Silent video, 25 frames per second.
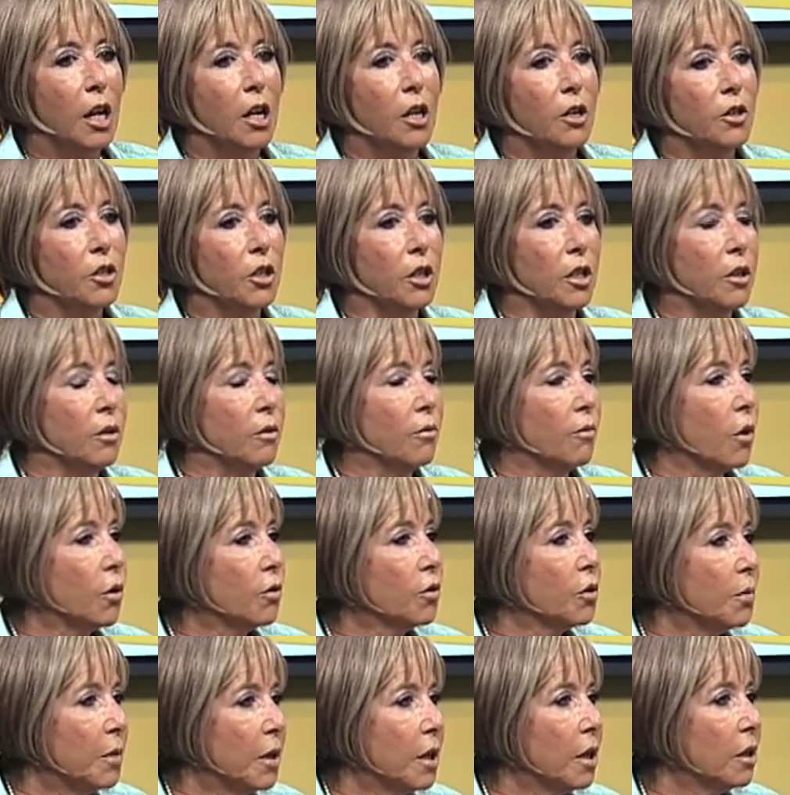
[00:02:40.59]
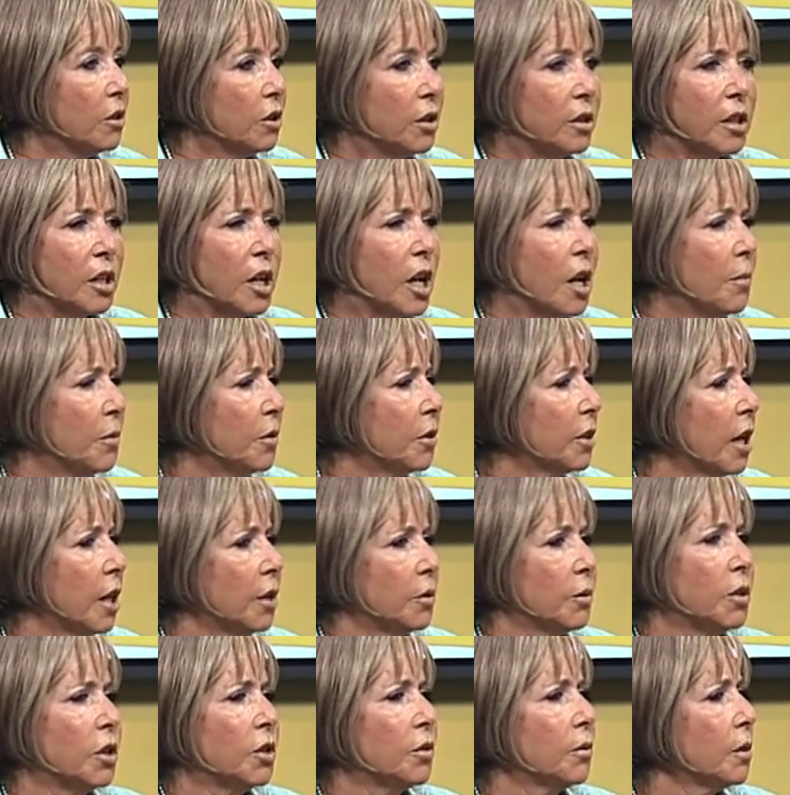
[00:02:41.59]
She wrote to me just a couple
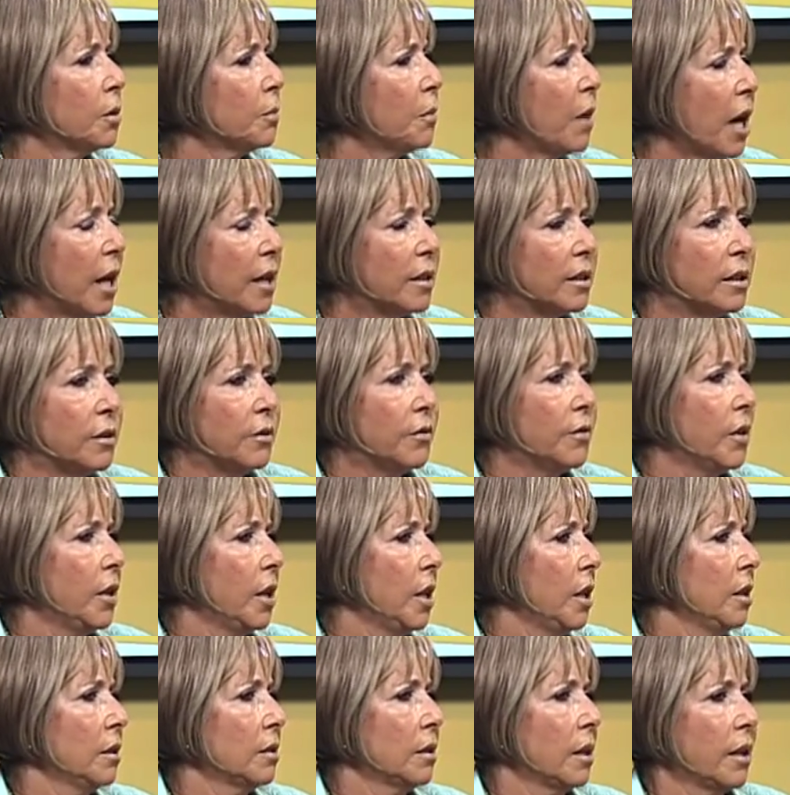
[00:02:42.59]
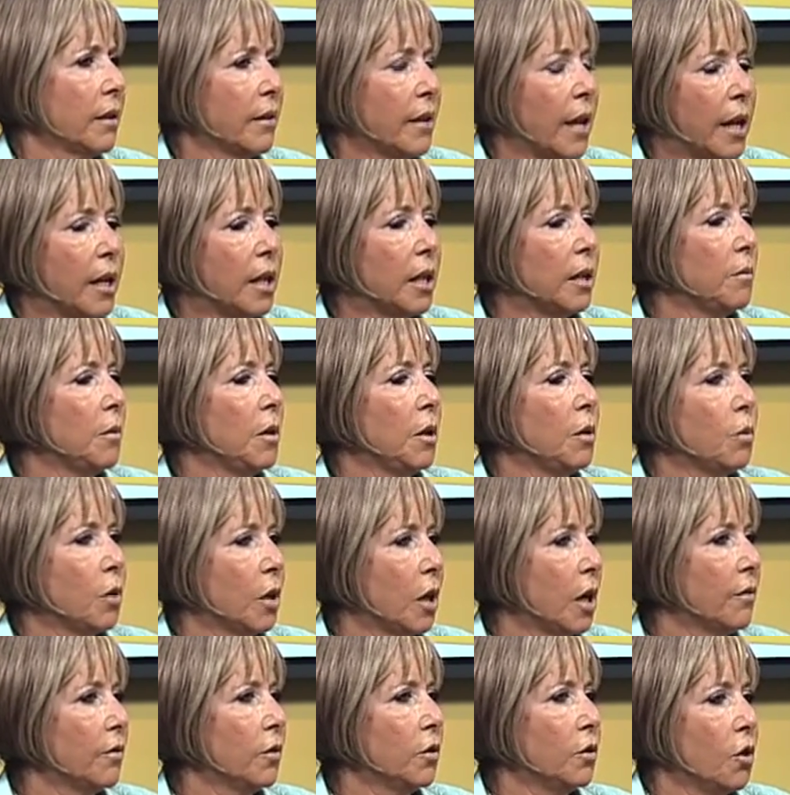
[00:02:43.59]
times, just little positive things, like thanking me,
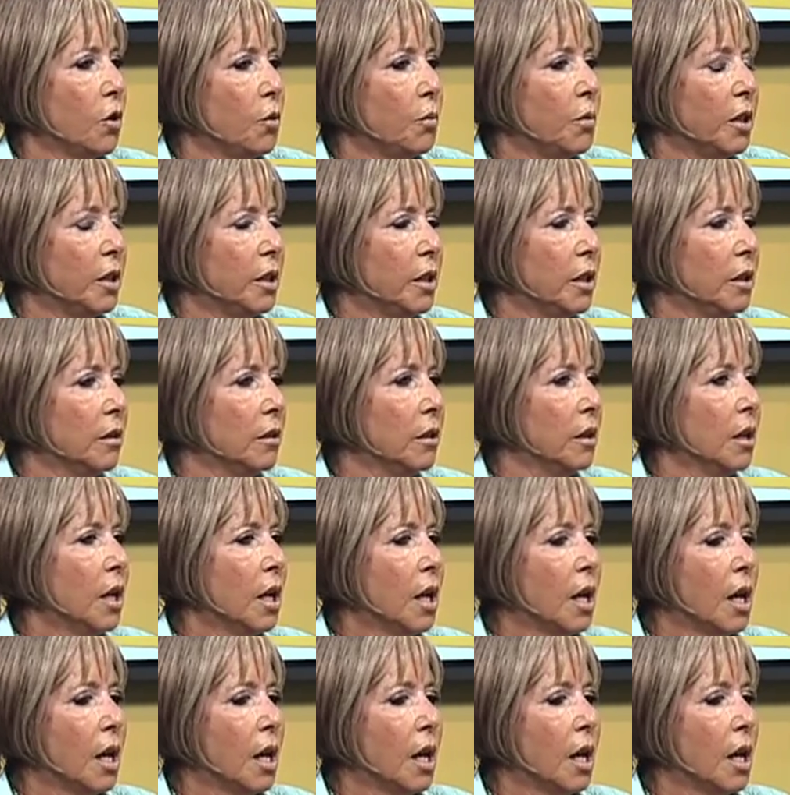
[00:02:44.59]
whatever, no big deal.